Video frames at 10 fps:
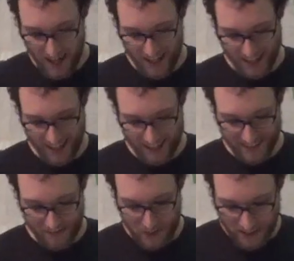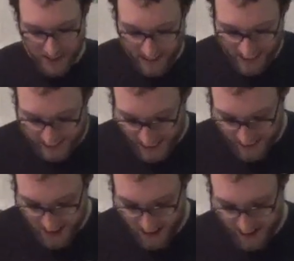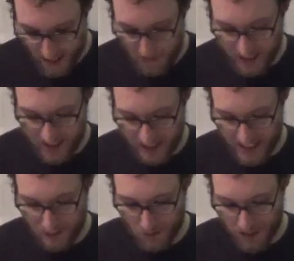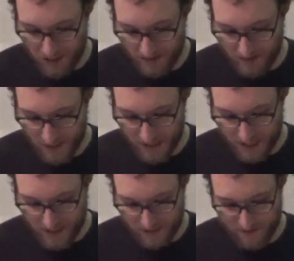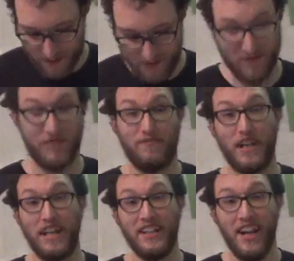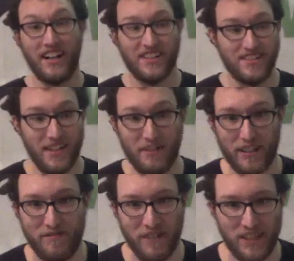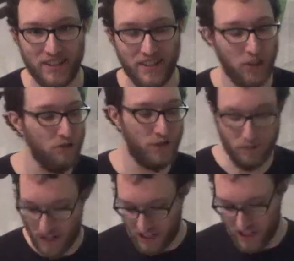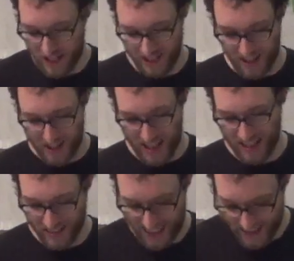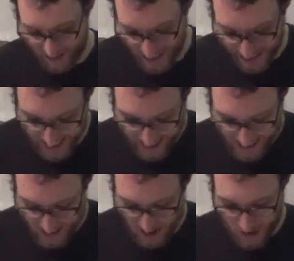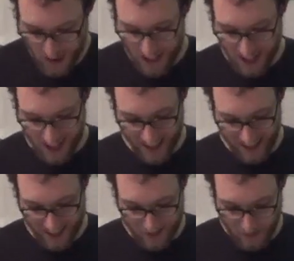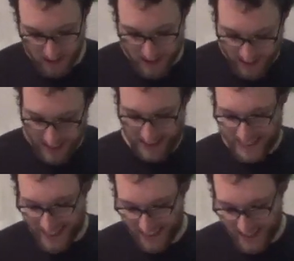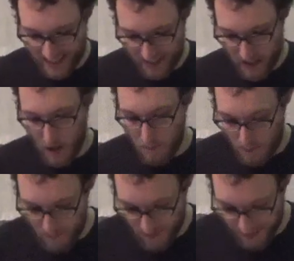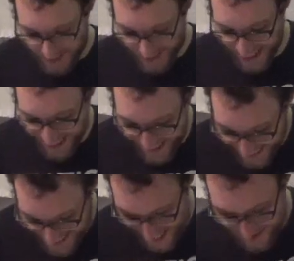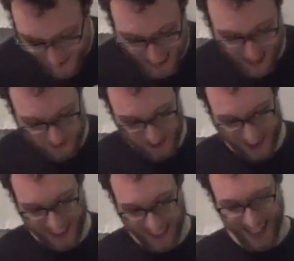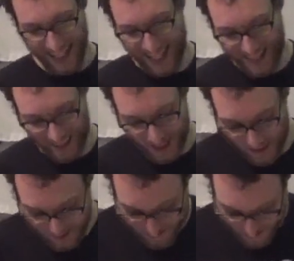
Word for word: uh, military intelligence. I'm not going to say that word for because of fear, because living in fear that YouTube might shut our channel down, right? So uh, military intelligence, Jeffrey Epstein, and occult